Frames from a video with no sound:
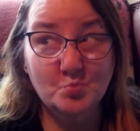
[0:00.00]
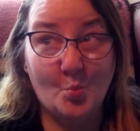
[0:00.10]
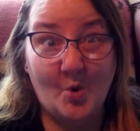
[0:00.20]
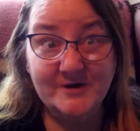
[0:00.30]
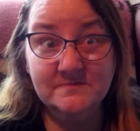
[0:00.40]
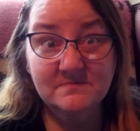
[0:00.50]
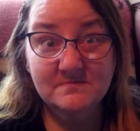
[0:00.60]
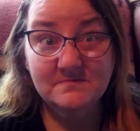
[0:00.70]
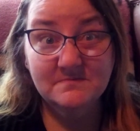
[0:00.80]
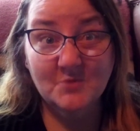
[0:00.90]
1
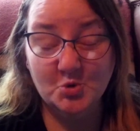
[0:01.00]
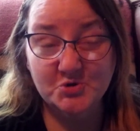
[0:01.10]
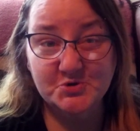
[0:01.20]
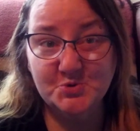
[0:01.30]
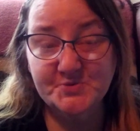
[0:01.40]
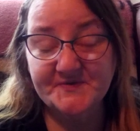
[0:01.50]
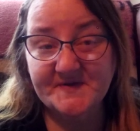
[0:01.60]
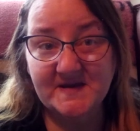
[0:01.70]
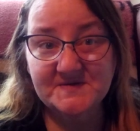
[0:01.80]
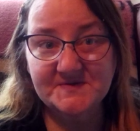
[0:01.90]
or 2
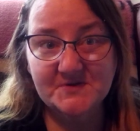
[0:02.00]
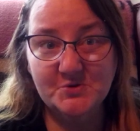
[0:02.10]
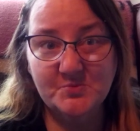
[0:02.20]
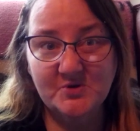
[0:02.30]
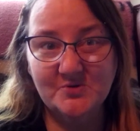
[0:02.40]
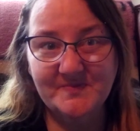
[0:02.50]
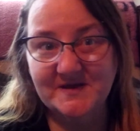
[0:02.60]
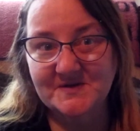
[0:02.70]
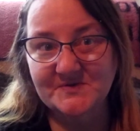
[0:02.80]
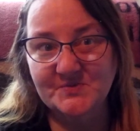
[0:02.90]
skeins of Nubu
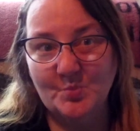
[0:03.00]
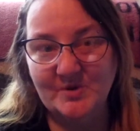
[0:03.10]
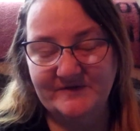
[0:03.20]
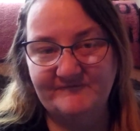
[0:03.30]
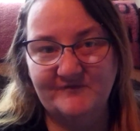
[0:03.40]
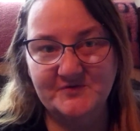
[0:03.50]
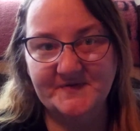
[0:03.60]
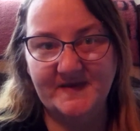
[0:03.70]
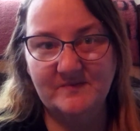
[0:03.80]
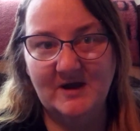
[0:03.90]
because when it
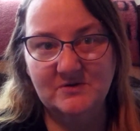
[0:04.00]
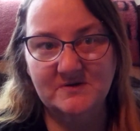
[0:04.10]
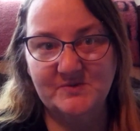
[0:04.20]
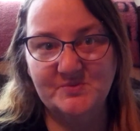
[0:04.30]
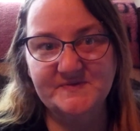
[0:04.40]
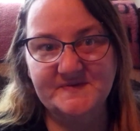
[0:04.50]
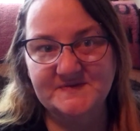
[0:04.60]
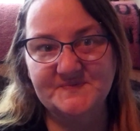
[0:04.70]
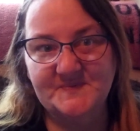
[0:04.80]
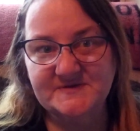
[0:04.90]
first came out, it was
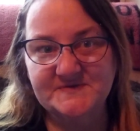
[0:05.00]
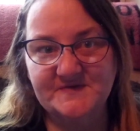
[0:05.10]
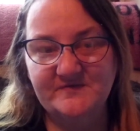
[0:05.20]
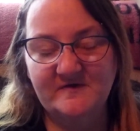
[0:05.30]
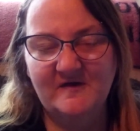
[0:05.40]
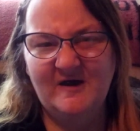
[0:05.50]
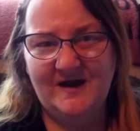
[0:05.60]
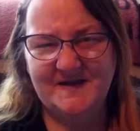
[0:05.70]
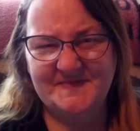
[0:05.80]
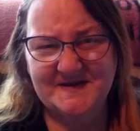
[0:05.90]
expensive.
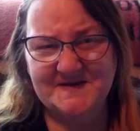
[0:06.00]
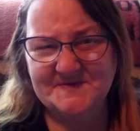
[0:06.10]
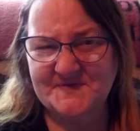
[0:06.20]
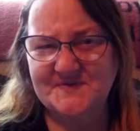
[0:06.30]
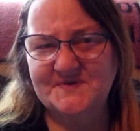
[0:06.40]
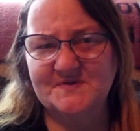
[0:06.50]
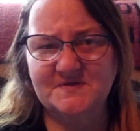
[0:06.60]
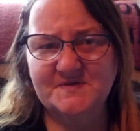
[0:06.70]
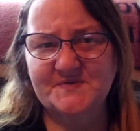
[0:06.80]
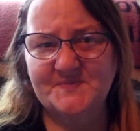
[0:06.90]
I think it's still
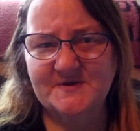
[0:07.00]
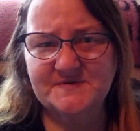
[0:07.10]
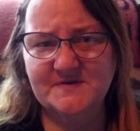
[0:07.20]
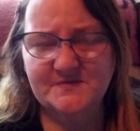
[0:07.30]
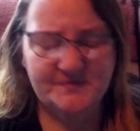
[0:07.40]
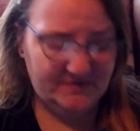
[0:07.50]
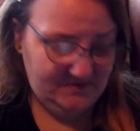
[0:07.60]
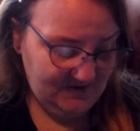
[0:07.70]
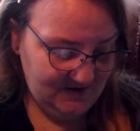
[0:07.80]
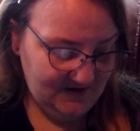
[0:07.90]
expensive.
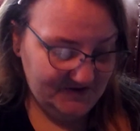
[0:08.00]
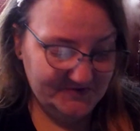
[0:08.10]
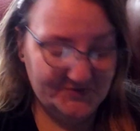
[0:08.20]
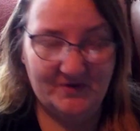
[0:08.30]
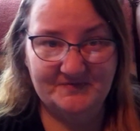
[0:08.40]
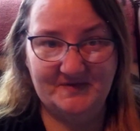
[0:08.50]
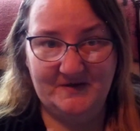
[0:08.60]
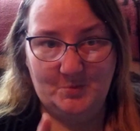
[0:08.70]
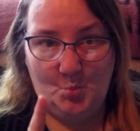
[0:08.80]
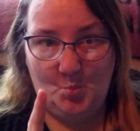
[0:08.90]
So I have like
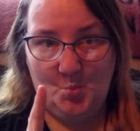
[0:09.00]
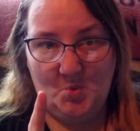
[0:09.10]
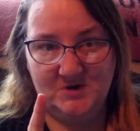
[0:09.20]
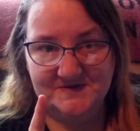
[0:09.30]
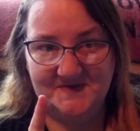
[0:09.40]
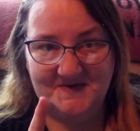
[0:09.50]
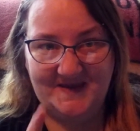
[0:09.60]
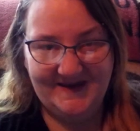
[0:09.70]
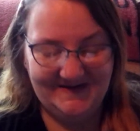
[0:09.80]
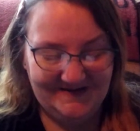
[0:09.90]
1
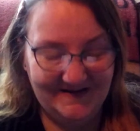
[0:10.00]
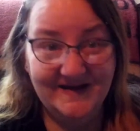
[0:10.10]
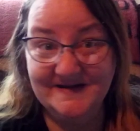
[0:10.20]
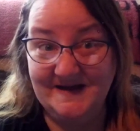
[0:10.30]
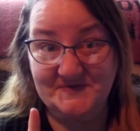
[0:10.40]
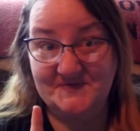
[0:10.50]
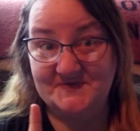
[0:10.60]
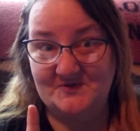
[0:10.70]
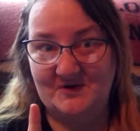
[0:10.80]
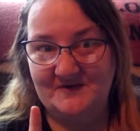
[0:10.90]
skein, and I
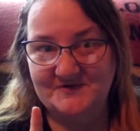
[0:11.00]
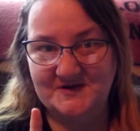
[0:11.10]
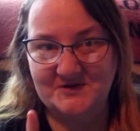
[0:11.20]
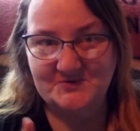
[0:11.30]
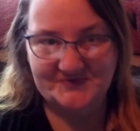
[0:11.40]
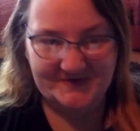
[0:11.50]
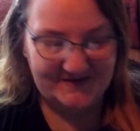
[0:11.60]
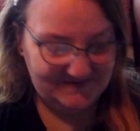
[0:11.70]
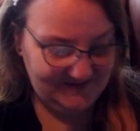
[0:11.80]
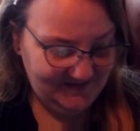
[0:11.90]
still haven't used
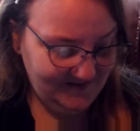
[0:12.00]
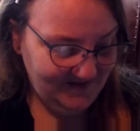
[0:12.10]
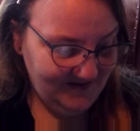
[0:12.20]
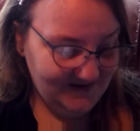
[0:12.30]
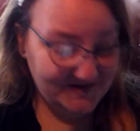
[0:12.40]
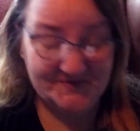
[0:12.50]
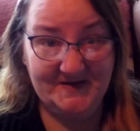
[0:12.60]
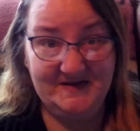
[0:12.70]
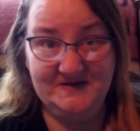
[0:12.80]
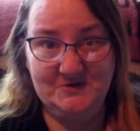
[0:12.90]
it because I
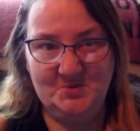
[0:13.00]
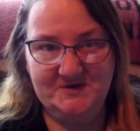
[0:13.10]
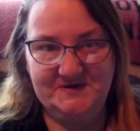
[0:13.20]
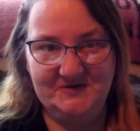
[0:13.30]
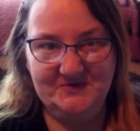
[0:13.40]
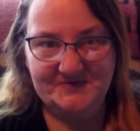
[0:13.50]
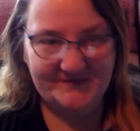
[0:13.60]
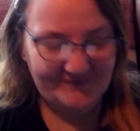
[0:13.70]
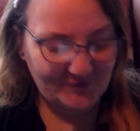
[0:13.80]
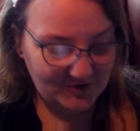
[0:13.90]
didn't know what to use it
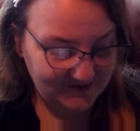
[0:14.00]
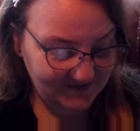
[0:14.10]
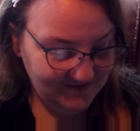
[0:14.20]
for.